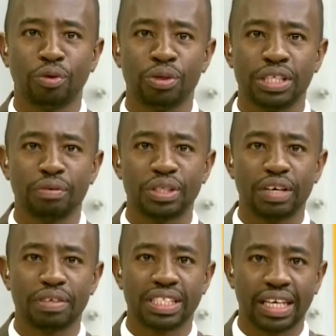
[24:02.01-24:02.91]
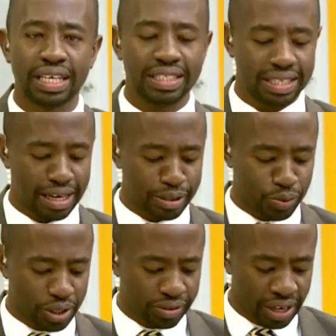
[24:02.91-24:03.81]
for civil servants' rights as
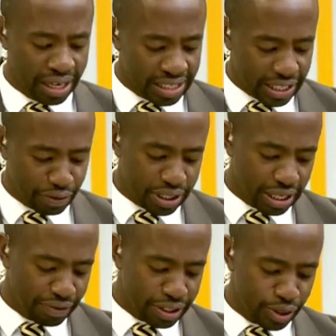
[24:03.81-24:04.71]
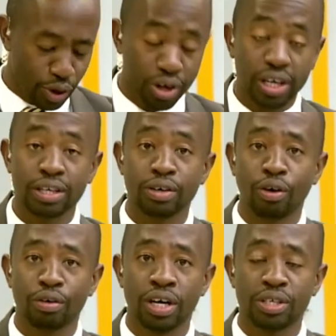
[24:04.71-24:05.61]
well? Civil servants ordered
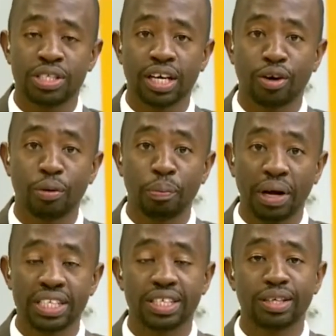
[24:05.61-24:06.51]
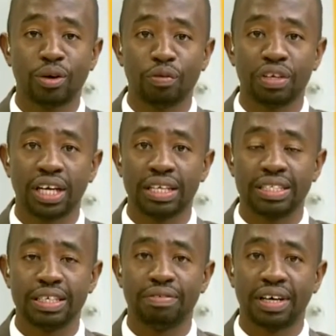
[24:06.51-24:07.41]
to take compulsory
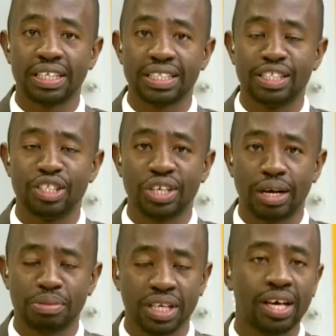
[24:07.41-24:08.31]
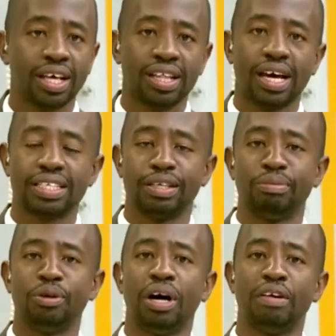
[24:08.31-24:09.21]
COVID-19 vaccine jabs. That and
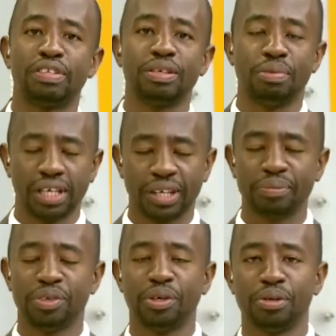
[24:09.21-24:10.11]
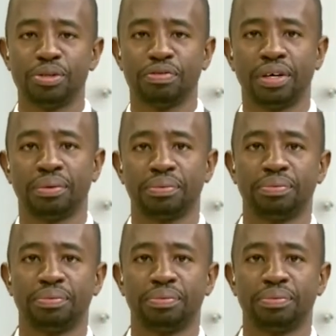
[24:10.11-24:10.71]
more after the break. Don't go too far.